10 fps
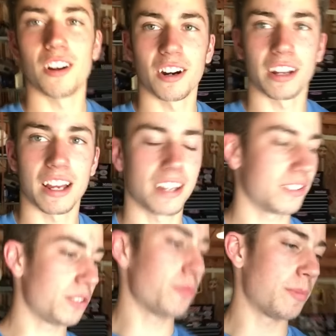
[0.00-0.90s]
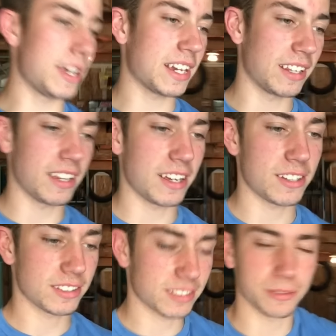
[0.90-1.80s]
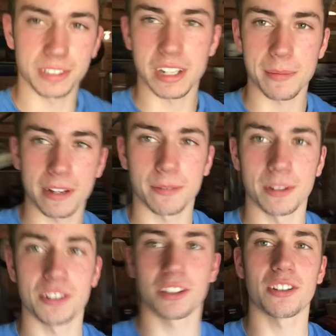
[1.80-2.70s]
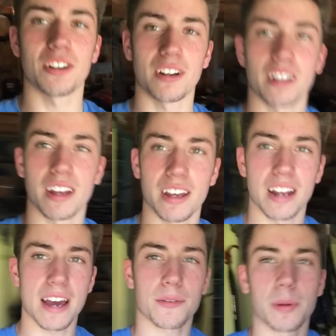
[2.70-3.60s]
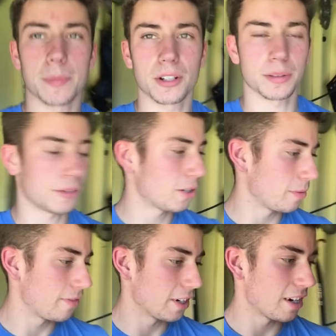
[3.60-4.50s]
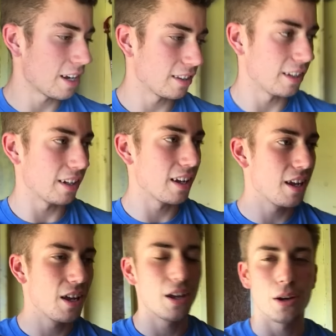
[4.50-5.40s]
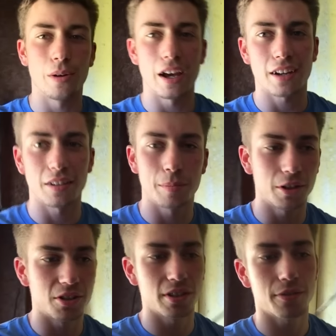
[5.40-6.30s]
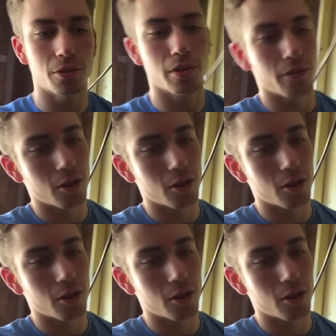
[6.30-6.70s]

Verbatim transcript: All right, guys, so we're back at the house. We just got back from the junkyard, and after we bought the part, we figured out that we actually put a shifter on